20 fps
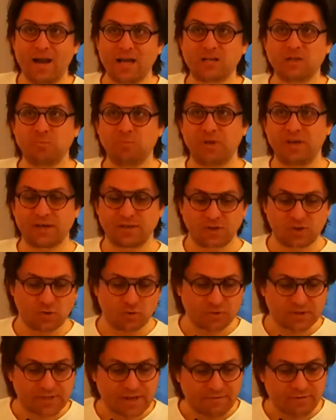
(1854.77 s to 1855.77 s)
And
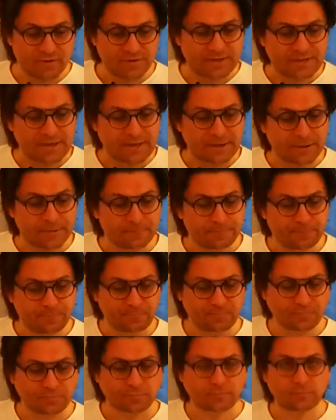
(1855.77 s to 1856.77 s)
finally, your only
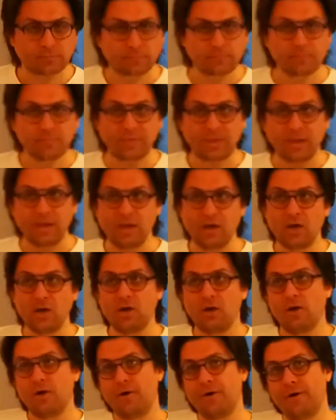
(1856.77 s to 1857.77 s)
possibility is
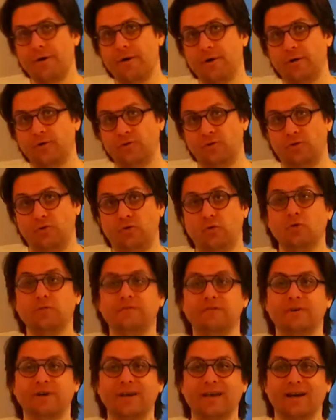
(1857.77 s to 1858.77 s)
the
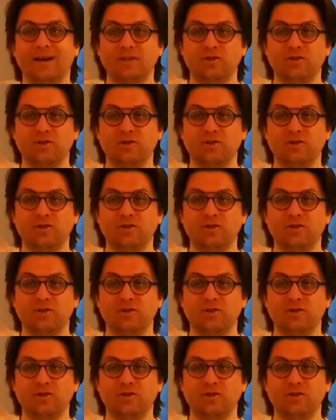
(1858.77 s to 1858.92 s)
expiation.